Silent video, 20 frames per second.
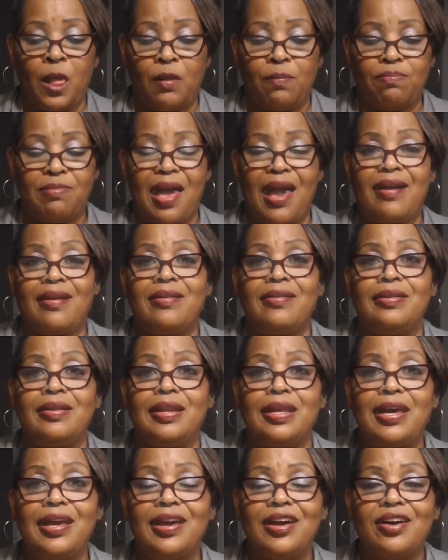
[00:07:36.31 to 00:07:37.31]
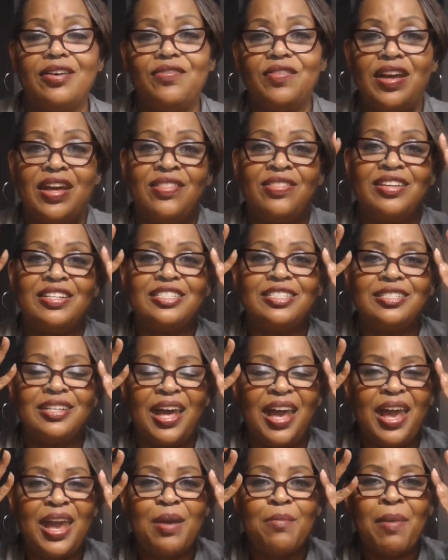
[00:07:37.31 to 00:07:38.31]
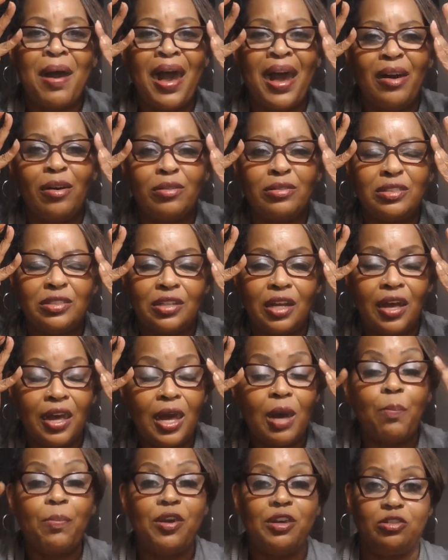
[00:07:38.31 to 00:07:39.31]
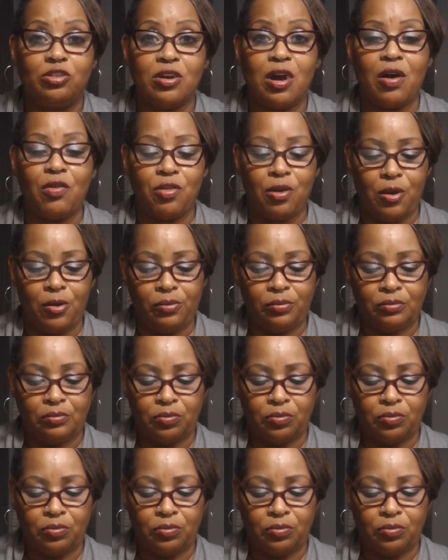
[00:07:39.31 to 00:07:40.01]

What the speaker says: that can live in the same house to help each other.